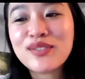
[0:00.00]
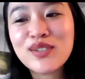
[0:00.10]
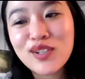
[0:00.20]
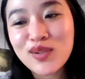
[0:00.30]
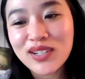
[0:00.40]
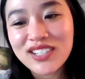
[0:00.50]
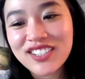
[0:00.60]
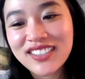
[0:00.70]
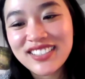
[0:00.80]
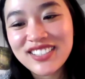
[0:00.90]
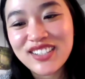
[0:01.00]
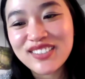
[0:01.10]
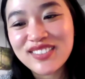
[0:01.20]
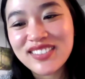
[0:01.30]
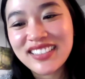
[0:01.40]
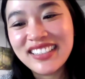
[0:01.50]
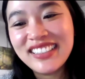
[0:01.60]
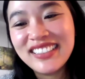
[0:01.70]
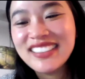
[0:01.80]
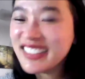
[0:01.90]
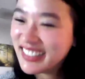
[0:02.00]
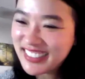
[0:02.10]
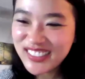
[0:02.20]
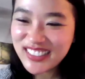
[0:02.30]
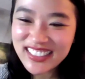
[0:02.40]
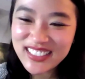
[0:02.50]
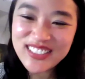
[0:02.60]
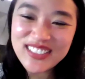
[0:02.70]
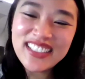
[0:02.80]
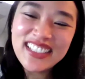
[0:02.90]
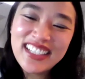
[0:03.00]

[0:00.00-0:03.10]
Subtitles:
thanks for the question, Jennifer. Nice to see you.